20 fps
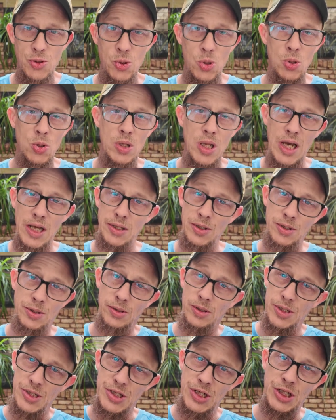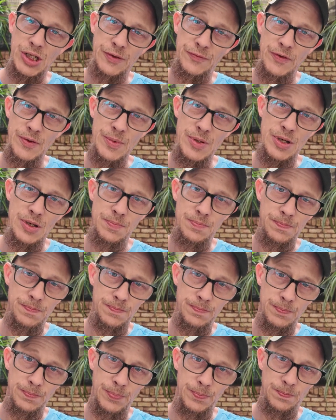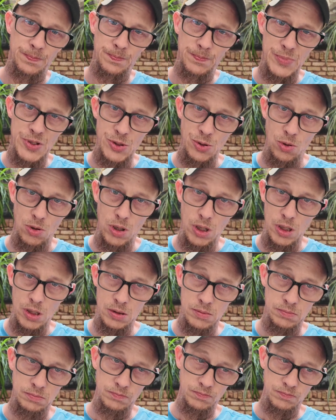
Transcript: tool, I literally took it from the store